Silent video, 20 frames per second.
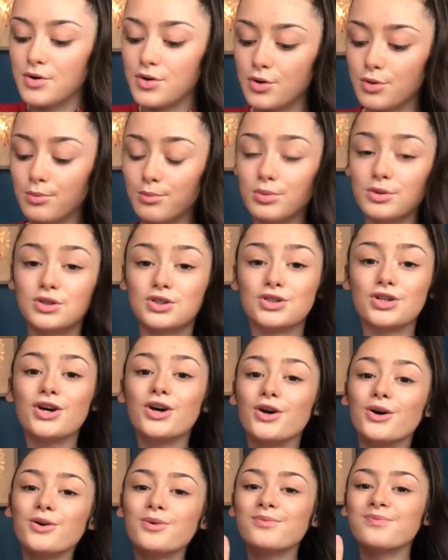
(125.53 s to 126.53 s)
Number
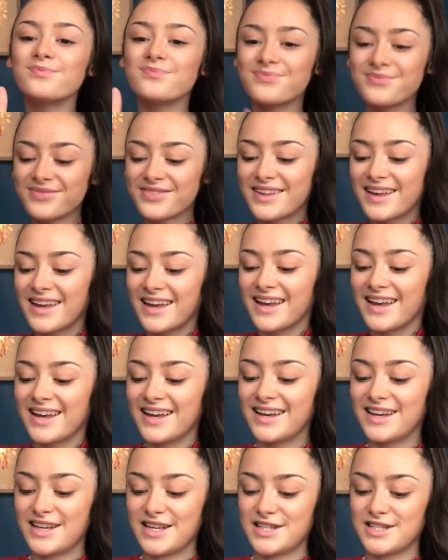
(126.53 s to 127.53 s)
2
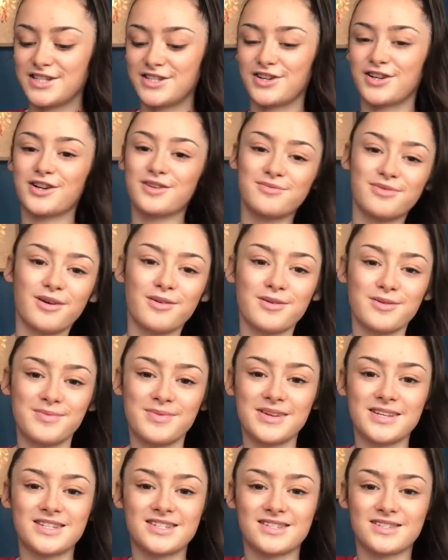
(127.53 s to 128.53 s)
is, you're gonna probably
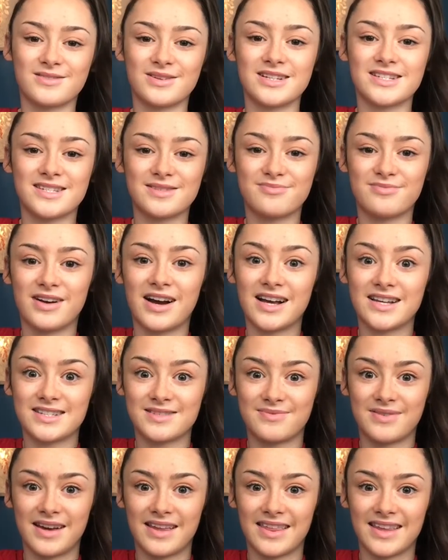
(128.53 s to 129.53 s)
be quite
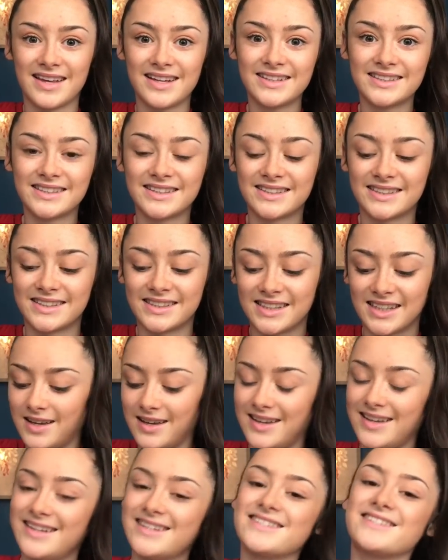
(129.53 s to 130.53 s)
surprised by this,
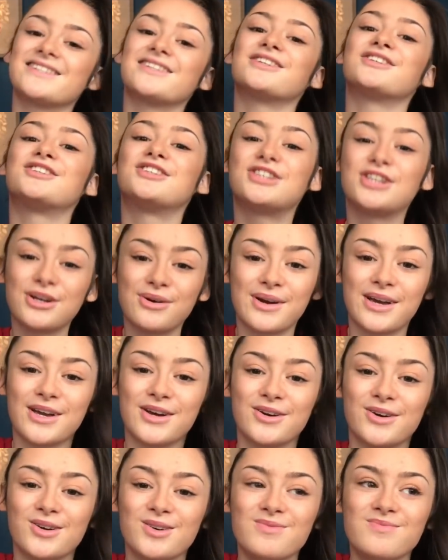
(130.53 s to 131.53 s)
is chewing
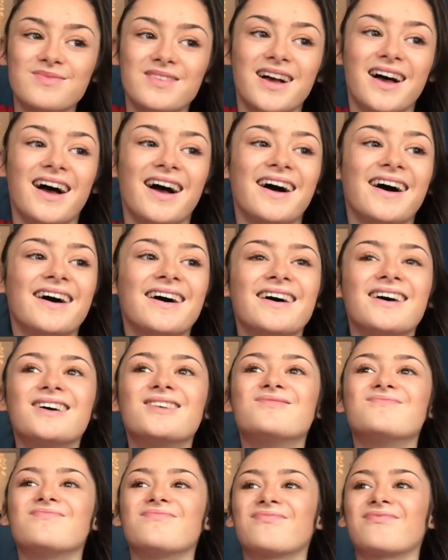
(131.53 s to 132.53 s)
gum.
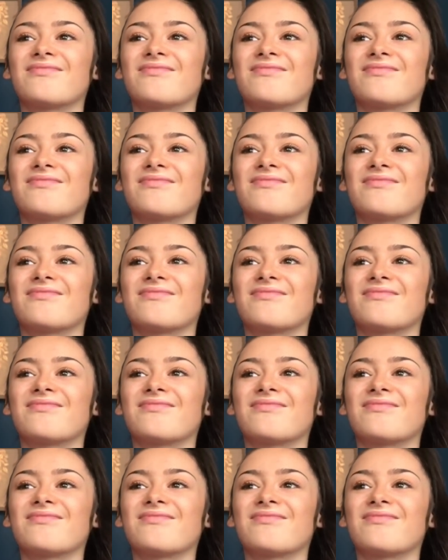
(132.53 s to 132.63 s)
And